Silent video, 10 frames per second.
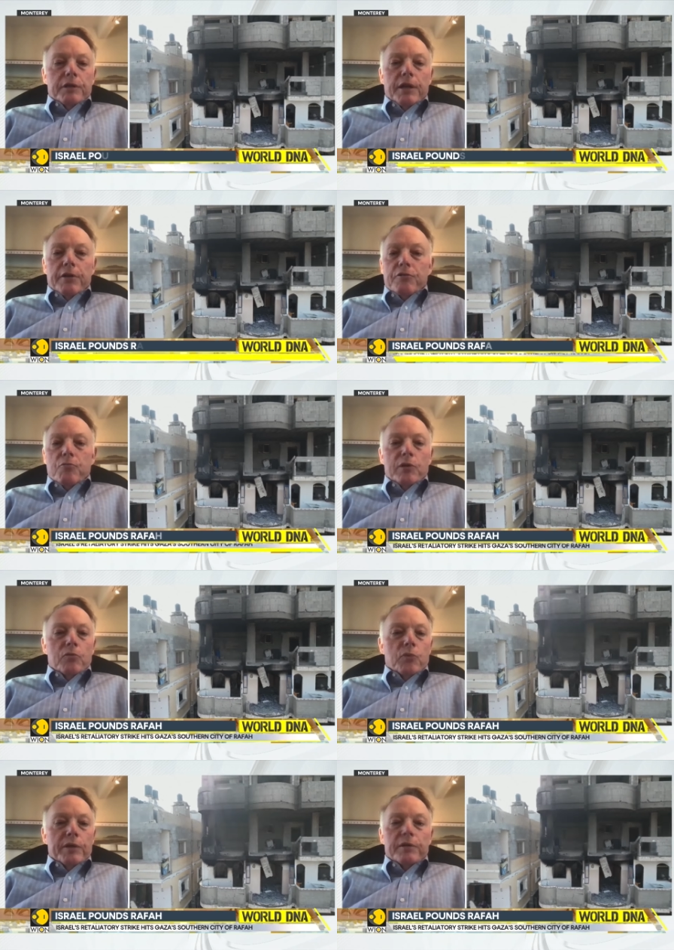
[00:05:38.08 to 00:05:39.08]
cares
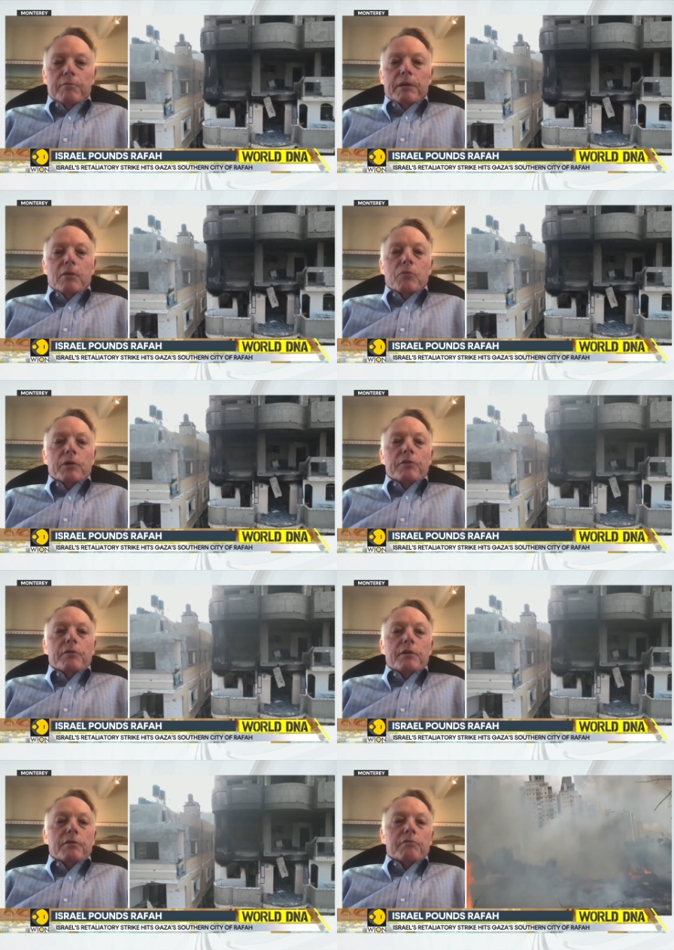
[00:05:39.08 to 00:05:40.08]
one whit about what
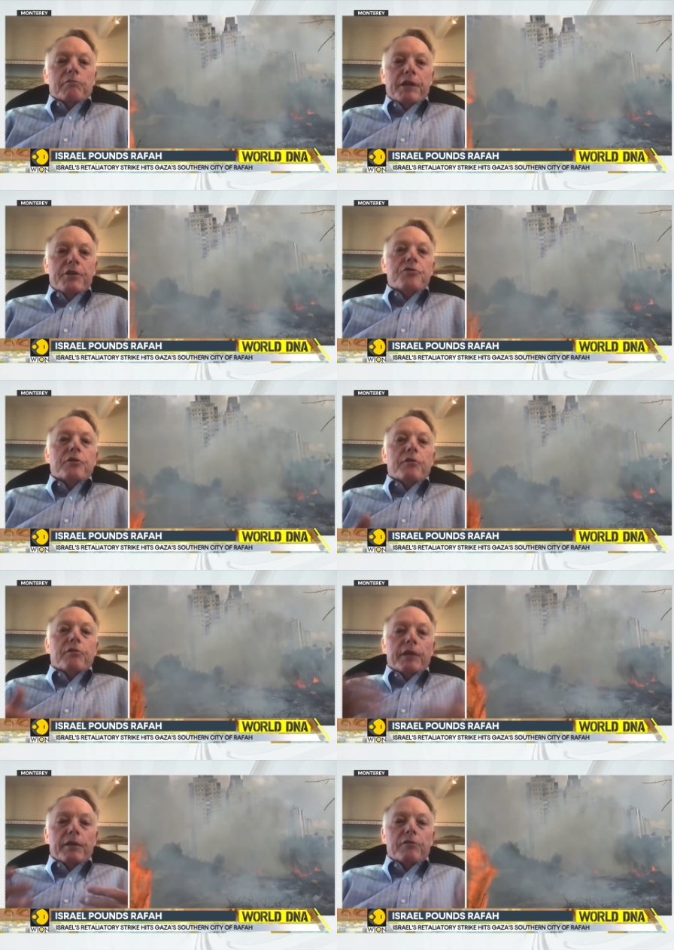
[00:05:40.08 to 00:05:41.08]
the region
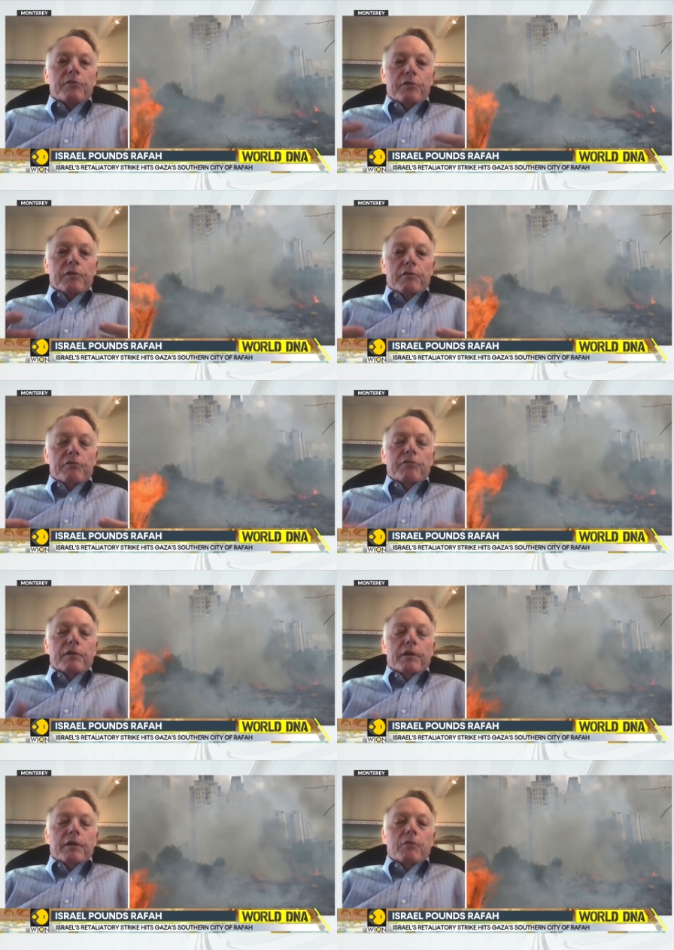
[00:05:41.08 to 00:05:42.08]
thinks of
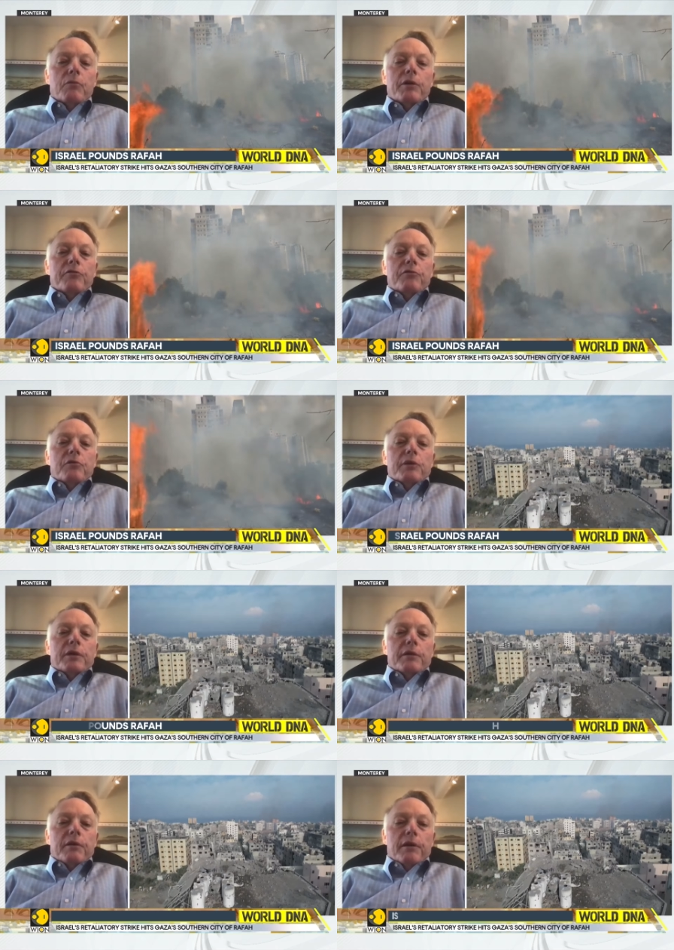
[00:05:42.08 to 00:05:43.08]
uh, what it's
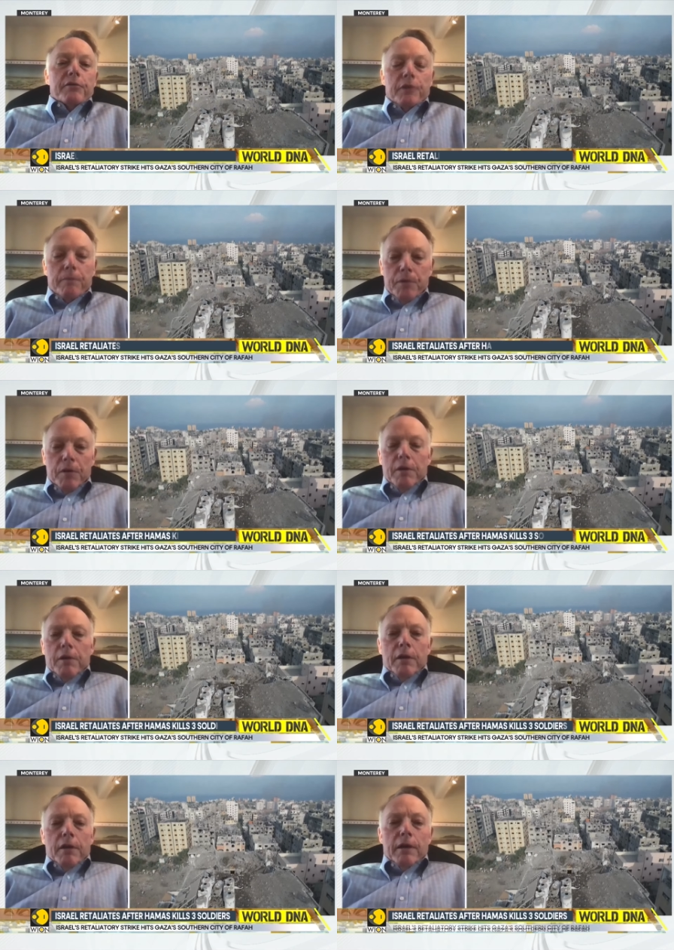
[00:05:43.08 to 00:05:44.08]
doing in Gaza.
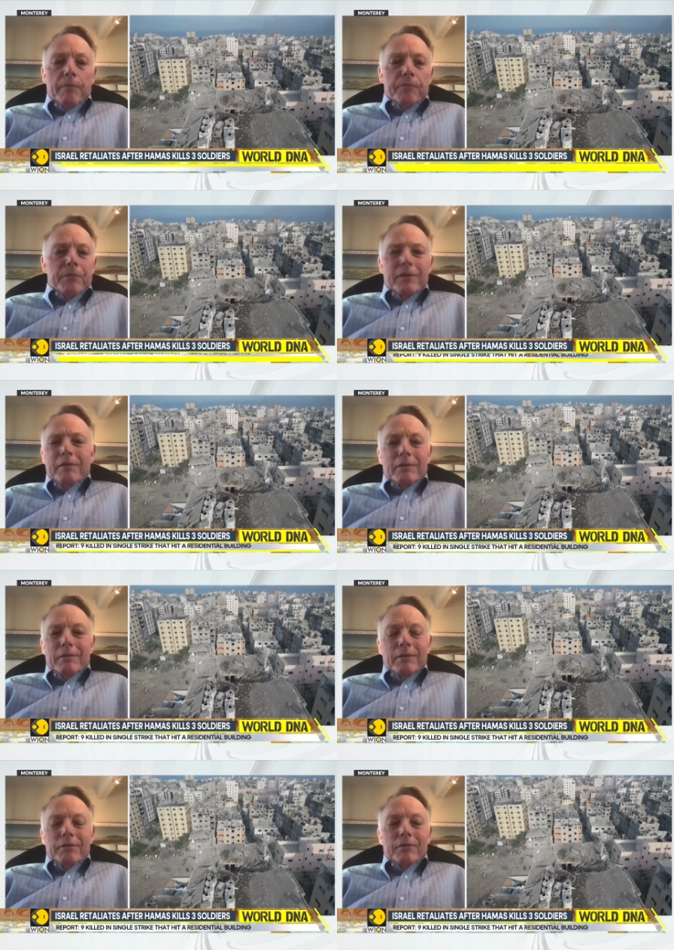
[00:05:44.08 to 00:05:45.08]
Um,
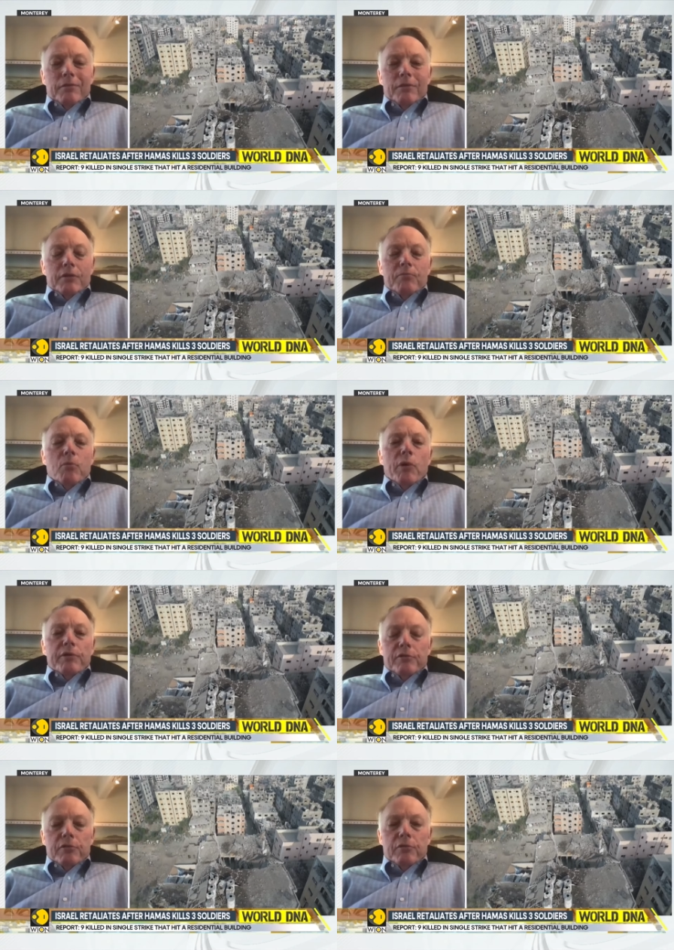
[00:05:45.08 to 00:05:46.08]
this is this
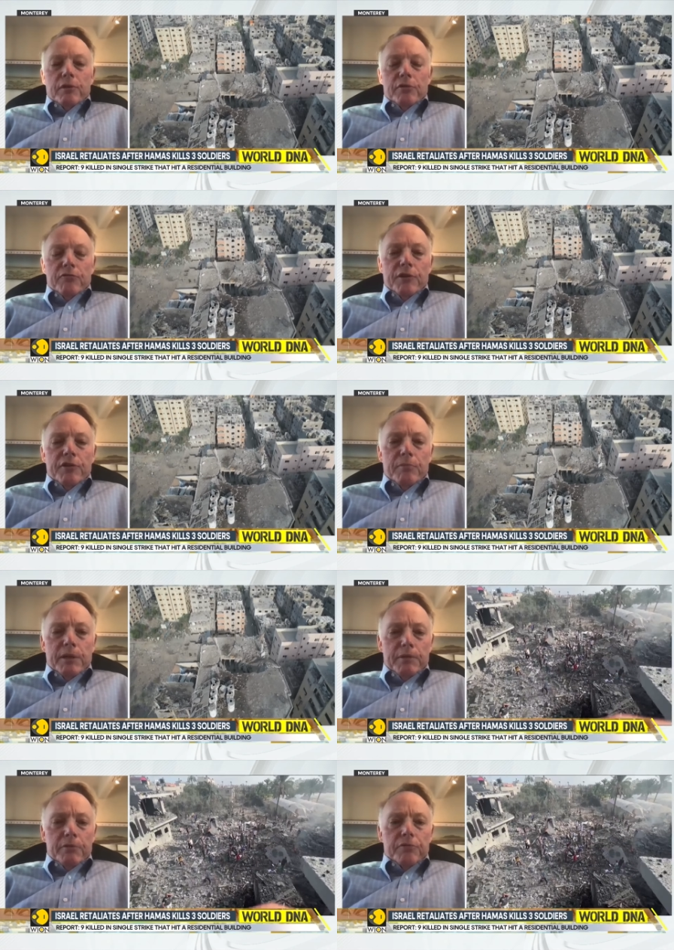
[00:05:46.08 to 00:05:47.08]
points to this
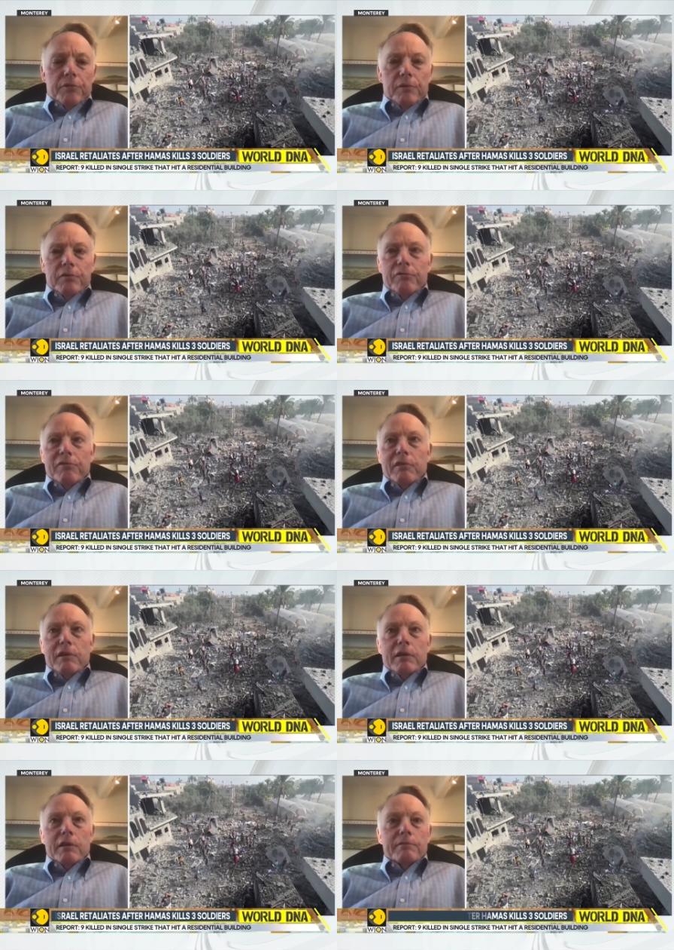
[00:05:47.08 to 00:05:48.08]
fundamental sort of
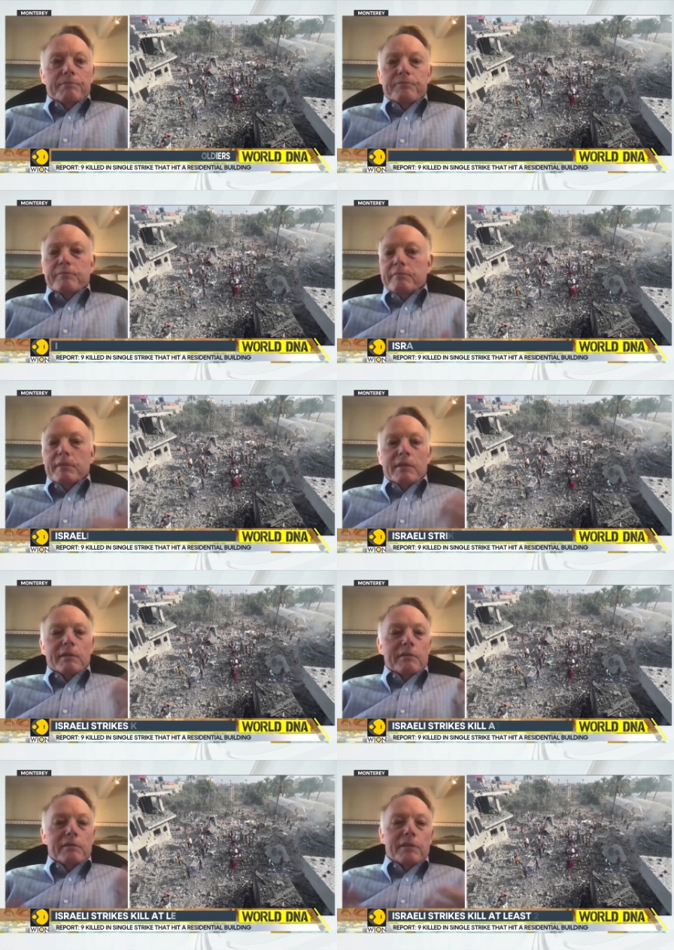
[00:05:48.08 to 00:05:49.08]
uh,
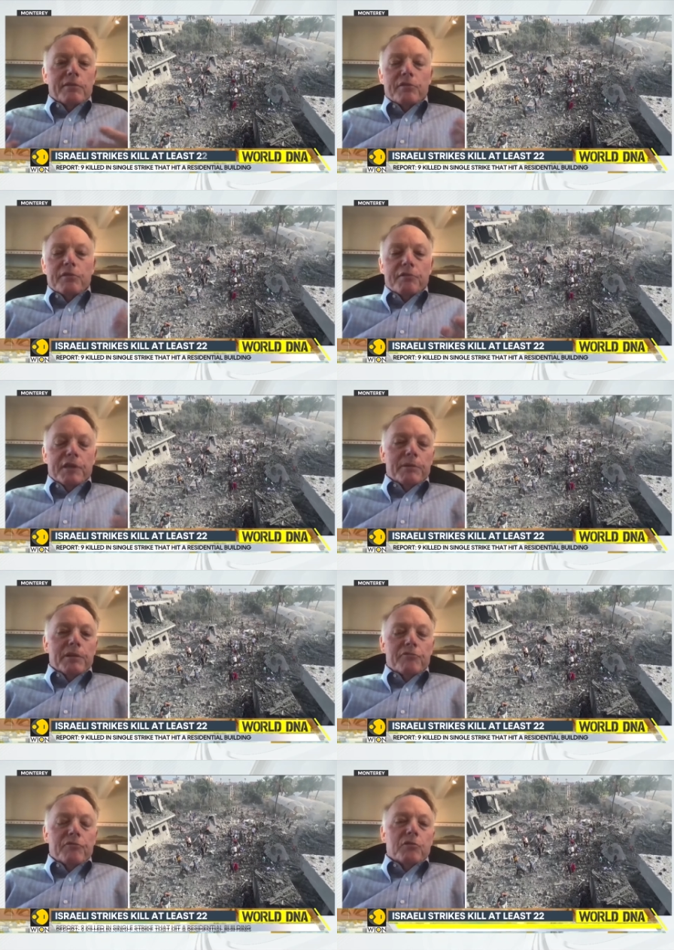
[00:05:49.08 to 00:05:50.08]
the disagreement,
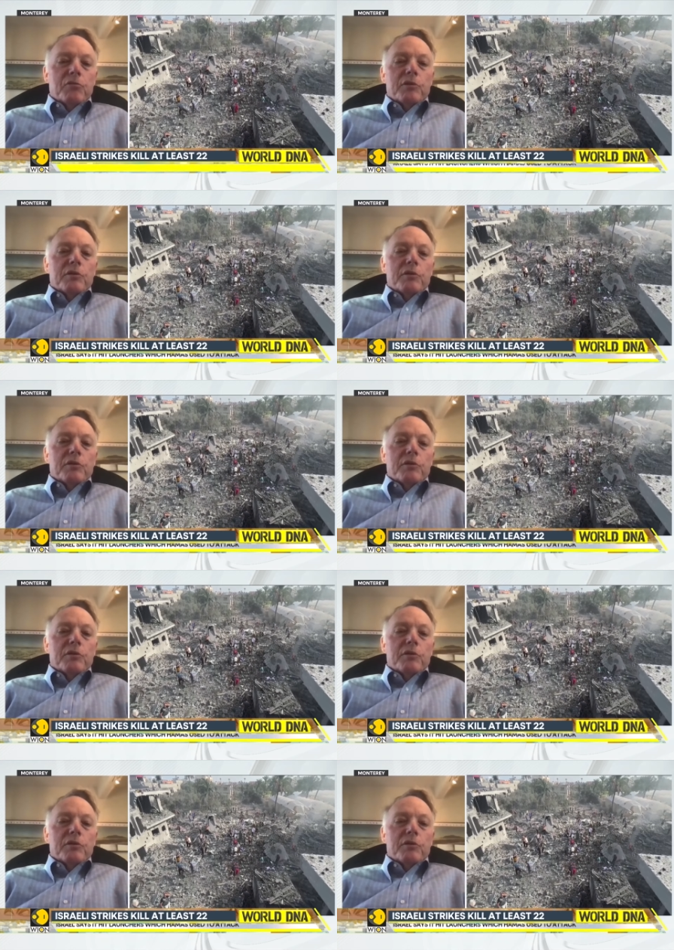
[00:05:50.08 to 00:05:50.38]
if you will,